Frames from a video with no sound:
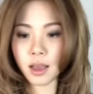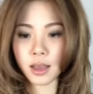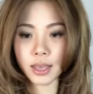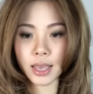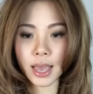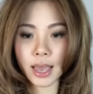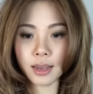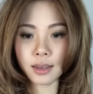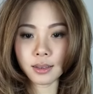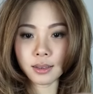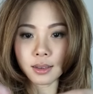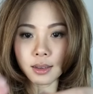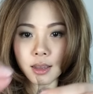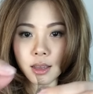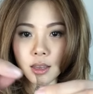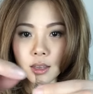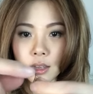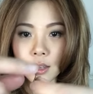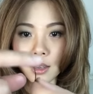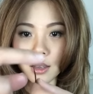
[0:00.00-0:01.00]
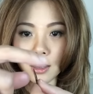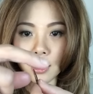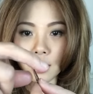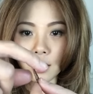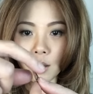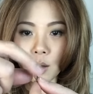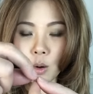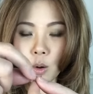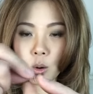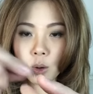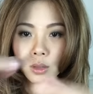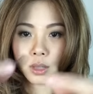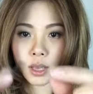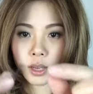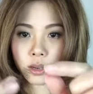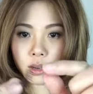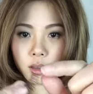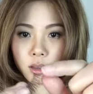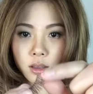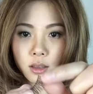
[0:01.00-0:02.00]
Again, hold
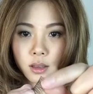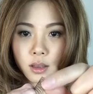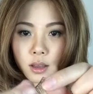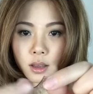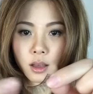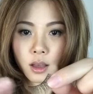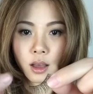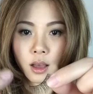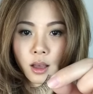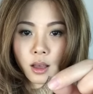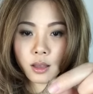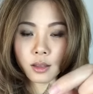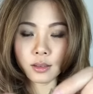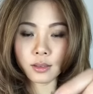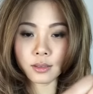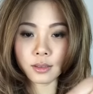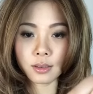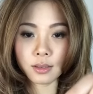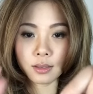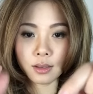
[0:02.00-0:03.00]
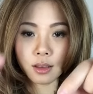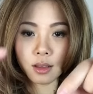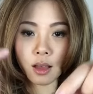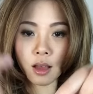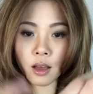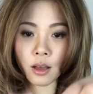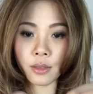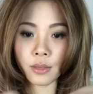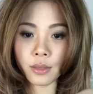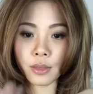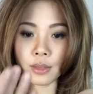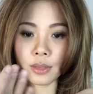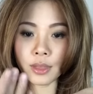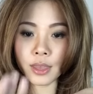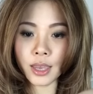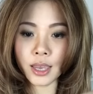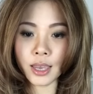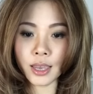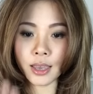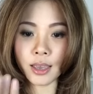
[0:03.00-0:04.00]
it on
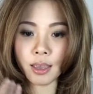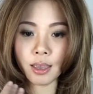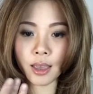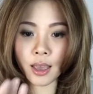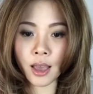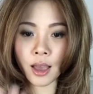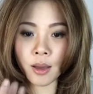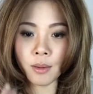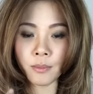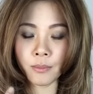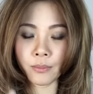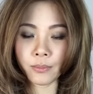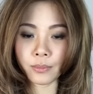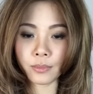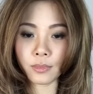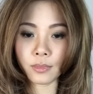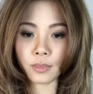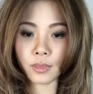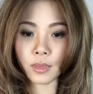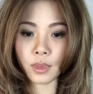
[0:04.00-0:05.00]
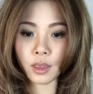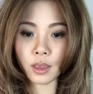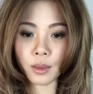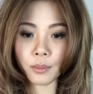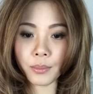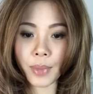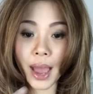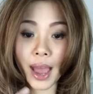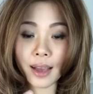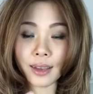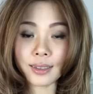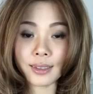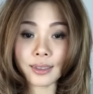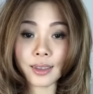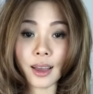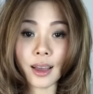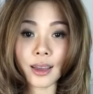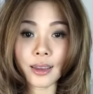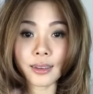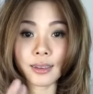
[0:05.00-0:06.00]
the back
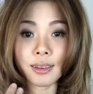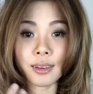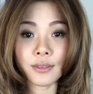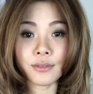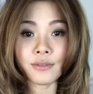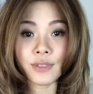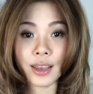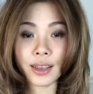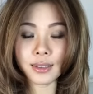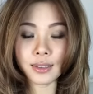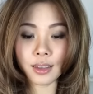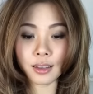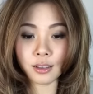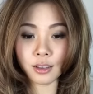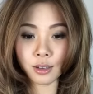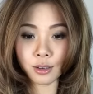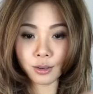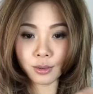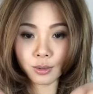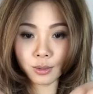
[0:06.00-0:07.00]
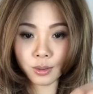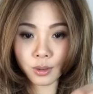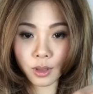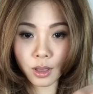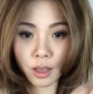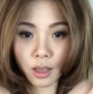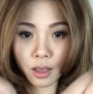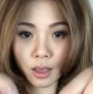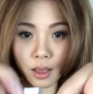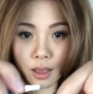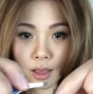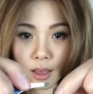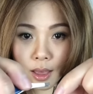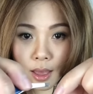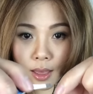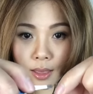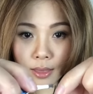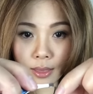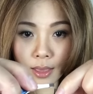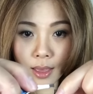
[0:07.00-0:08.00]
side facing you,
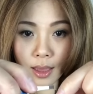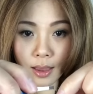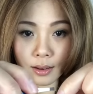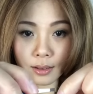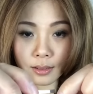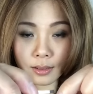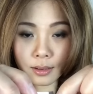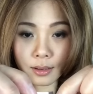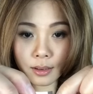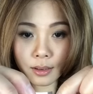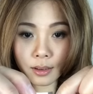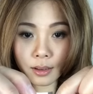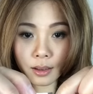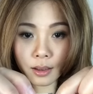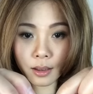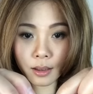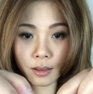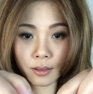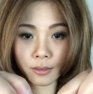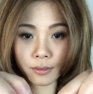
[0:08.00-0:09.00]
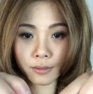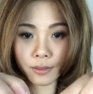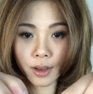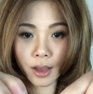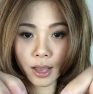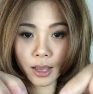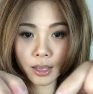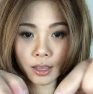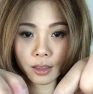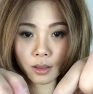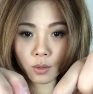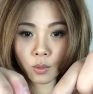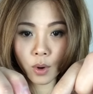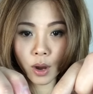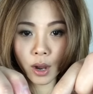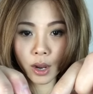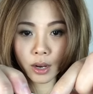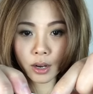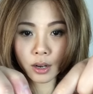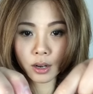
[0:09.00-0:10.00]
and then find the
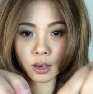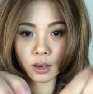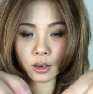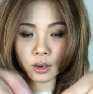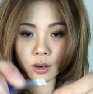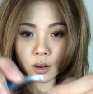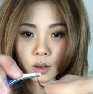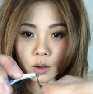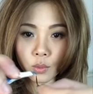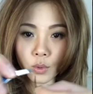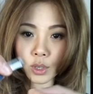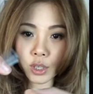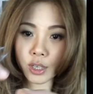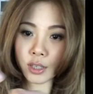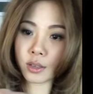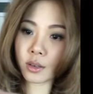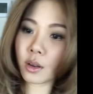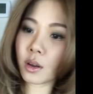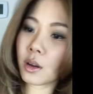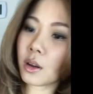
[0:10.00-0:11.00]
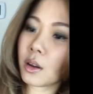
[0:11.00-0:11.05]
wire, which is